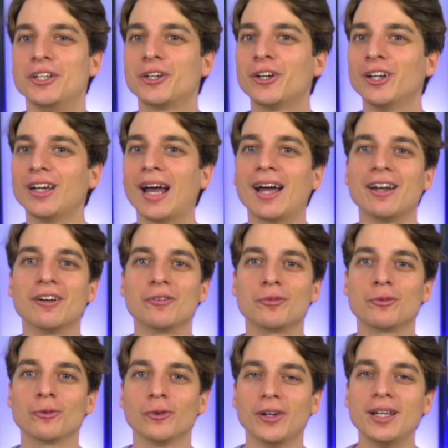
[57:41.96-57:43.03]
You could have had a
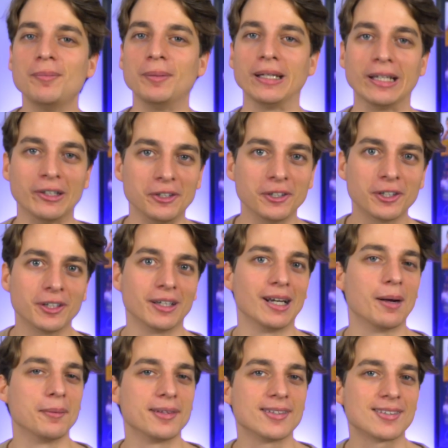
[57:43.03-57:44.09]
freebie here. You could have
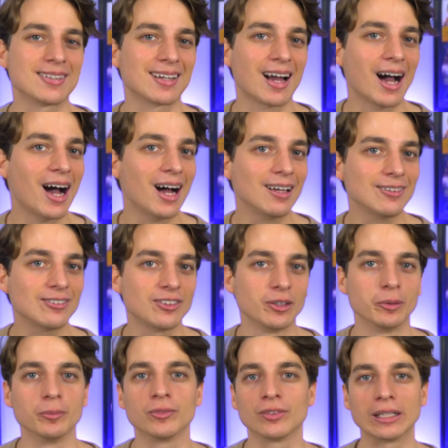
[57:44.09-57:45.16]
nominated this in
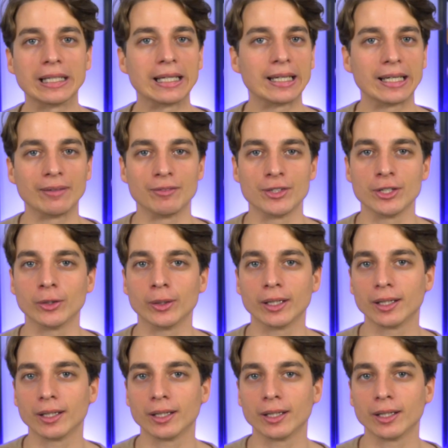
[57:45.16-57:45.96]
costumes and you didn't even do